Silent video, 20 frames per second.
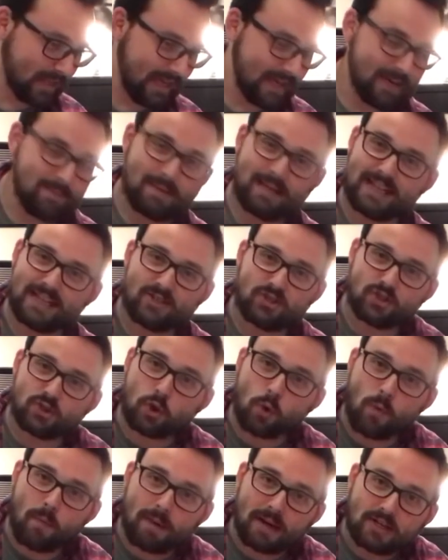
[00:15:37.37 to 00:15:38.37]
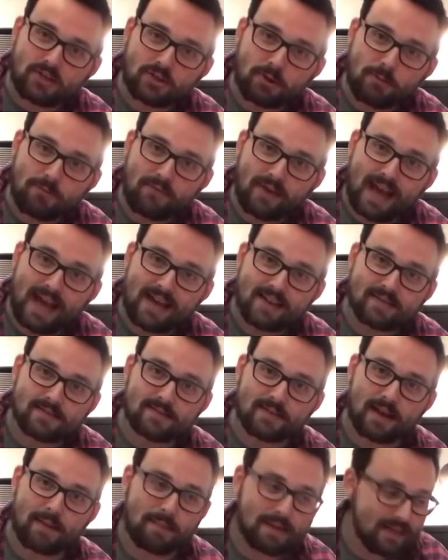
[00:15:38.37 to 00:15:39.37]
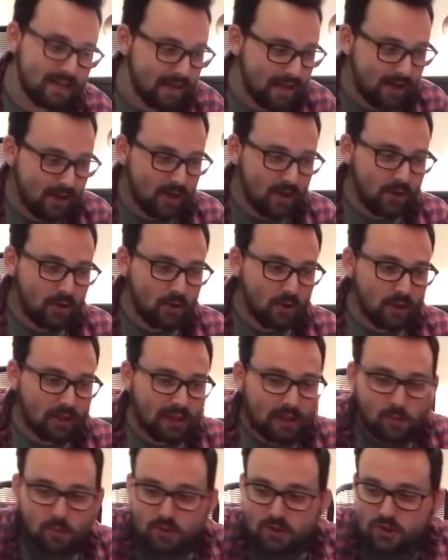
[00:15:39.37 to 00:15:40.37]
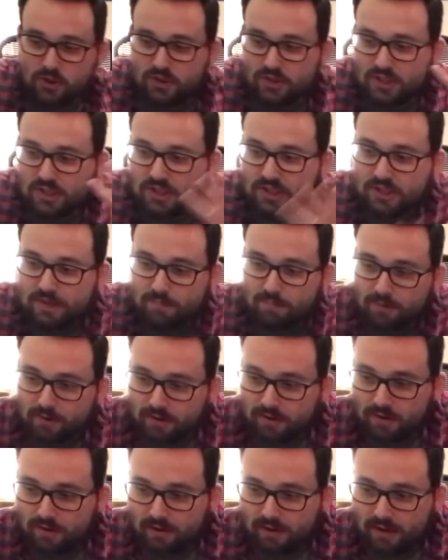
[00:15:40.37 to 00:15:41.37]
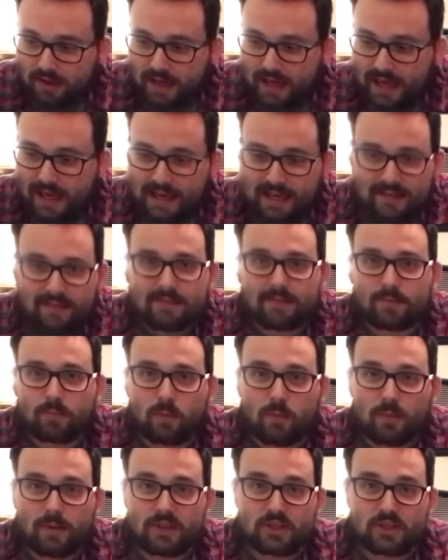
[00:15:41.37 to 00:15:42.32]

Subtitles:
I mean, it's just going by so fast. I mean, it was just December 8th when we